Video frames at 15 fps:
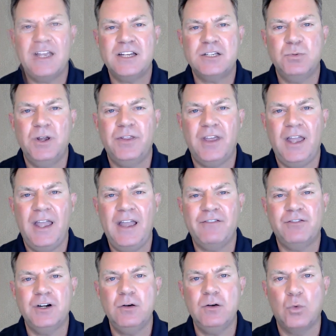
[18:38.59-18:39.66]
As with
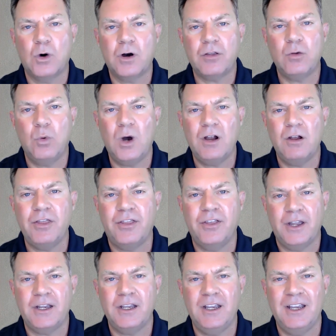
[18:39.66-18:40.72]
every worthwhile
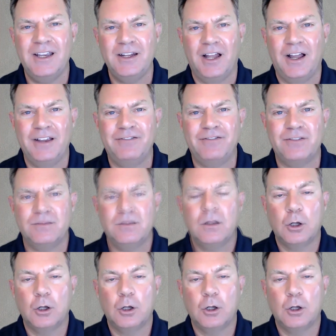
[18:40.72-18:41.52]
thing in life,